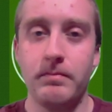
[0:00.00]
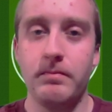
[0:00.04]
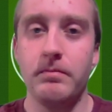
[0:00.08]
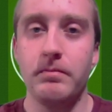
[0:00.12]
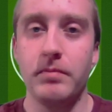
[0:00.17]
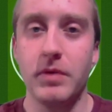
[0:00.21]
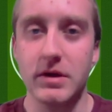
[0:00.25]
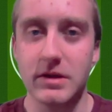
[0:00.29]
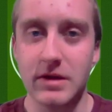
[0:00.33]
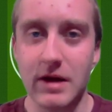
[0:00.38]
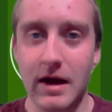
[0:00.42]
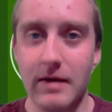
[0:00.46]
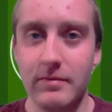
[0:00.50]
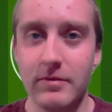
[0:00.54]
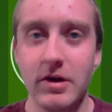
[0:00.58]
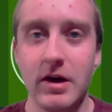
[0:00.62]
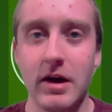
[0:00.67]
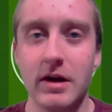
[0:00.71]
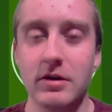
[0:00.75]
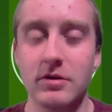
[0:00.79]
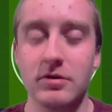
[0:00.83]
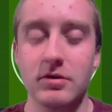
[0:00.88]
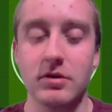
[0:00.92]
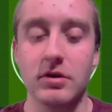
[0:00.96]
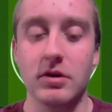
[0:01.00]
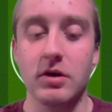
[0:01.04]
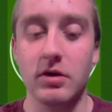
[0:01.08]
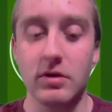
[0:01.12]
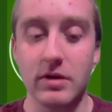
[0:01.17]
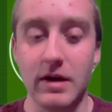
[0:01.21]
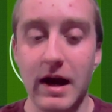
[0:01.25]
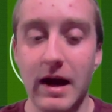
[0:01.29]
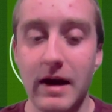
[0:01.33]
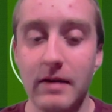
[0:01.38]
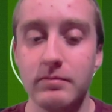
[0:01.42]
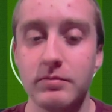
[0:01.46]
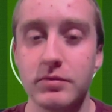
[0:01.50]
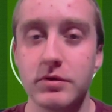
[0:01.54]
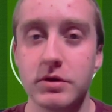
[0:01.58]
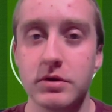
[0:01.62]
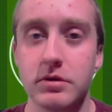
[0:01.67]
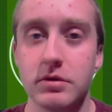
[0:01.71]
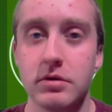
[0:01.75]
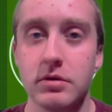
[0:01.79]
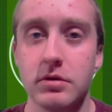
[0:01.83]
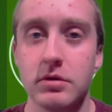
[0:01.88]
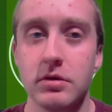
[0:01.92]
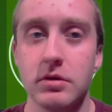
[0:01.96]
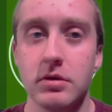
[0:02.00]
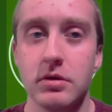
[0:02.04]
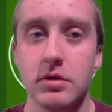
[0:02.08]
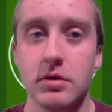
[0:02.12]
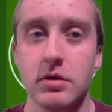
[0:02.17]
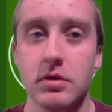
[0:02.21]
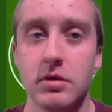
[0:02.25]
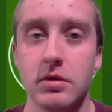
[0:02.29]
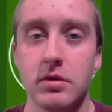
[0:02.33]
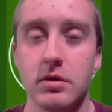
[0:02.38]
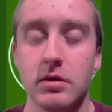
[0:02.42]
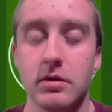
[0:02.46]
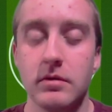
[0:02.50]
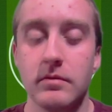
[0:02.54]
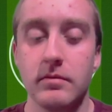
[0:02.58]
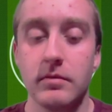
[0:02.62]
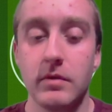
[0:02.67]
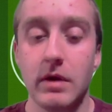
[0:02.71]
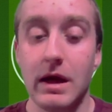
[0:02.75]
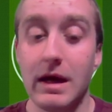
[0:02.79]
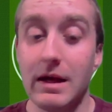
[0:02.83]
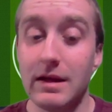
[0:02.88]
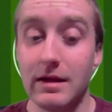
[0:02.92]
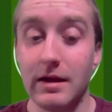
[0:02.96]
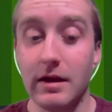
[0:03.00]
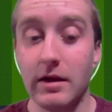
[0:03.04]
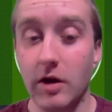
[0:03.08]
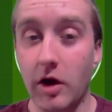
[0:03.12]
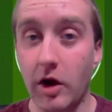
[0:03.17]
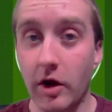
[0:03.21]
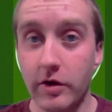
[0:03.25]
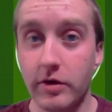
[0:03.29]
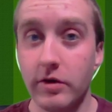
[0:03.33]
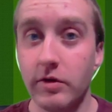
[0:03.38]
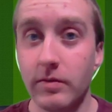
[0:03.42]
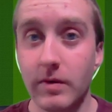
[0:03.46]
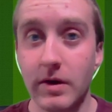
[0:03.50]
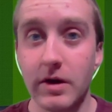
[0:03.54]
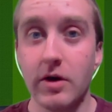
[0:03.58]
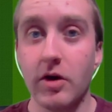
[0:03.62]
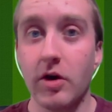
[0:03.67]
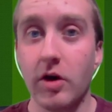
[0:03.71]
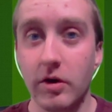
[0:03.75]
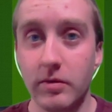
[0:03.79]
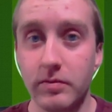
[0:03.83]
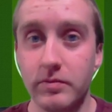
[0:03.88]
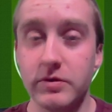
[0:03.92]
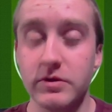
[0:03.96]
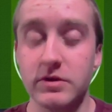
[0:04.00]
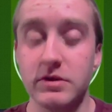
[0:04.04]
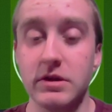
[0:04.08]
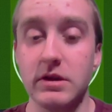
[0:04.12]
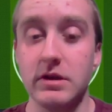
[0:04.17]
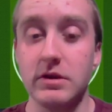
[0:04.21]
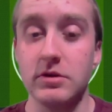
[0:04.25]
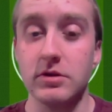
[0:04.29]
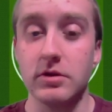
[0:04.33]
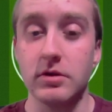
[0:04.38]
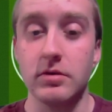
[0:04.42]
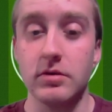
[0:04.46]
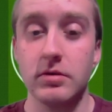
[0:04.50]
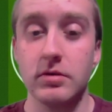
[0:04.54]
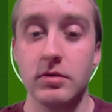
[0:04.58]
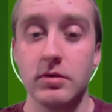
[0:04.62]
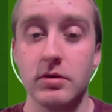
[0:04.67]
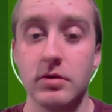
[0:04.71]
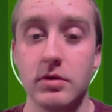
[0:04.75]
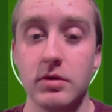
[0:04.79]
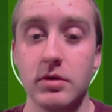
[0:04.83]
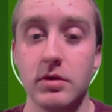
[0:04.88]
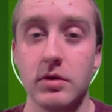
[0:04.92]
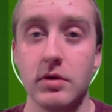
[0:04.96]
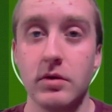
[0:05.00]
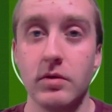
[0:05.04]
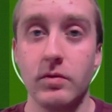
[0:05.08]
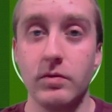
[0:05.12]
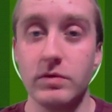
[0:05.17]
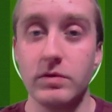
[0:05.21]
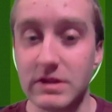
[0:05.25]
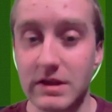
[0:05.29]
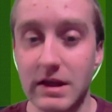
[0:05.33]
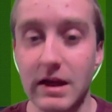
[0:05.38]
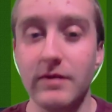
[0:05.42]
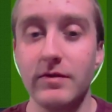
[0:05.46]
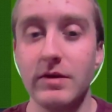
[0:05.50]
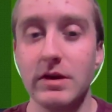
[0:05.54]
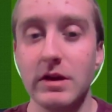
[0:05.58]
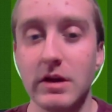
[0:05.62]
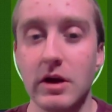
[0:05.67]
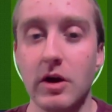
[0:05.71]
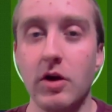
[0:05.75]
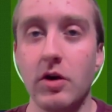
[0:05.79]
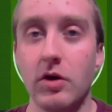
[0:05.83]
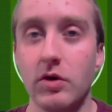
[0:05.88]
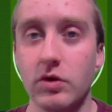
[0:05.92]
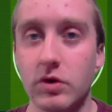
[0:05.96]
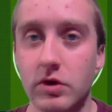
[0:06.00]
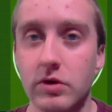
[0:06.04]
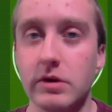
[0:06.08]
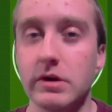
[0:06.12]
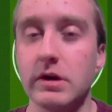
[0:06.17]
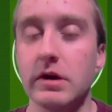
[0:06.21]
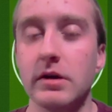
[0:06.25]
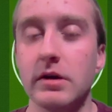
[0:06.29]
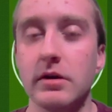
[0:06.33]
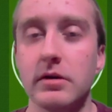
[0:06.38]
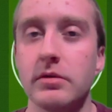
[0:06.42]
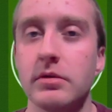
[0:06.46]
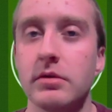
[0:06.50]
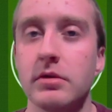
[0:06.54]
But Tom Lockyer collapsed. He then underwent a heart procedure, was given the all clear,